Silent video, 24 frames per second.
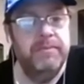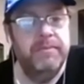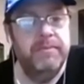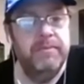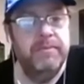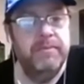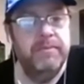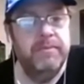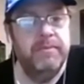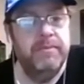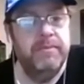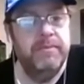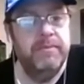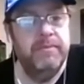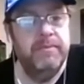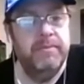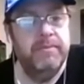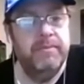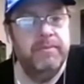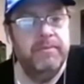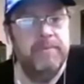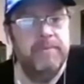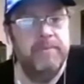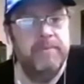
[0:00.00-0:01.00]

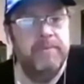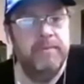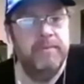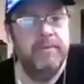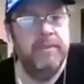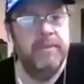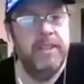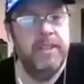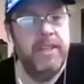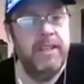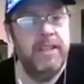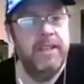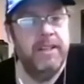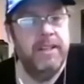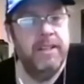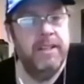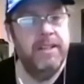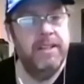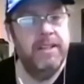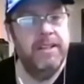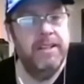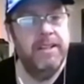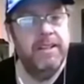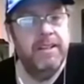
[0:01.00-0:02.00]

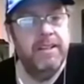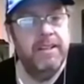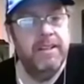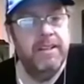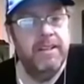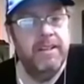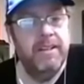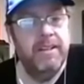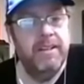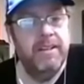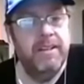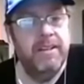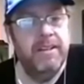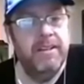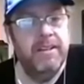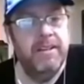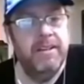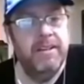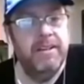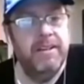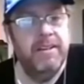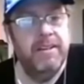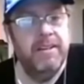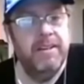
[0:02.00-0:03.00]

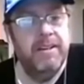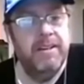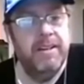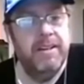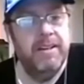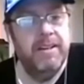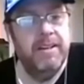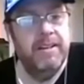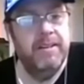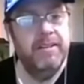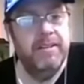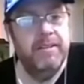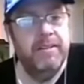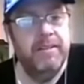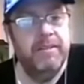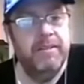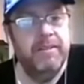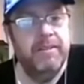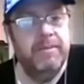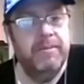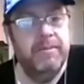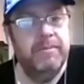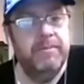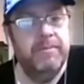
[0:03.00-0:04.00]

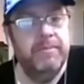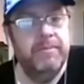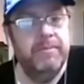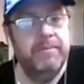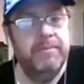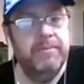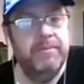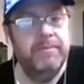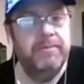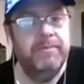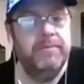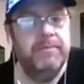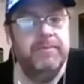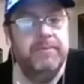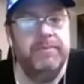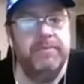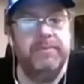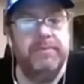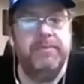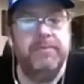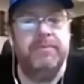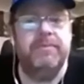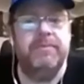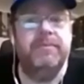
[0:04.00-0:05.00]

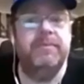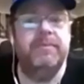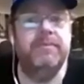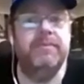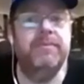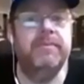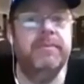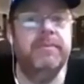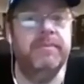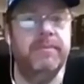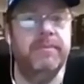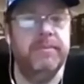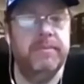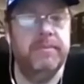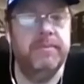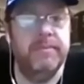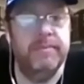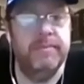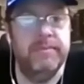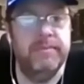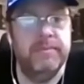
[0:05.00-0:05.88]
The person shown says nothing.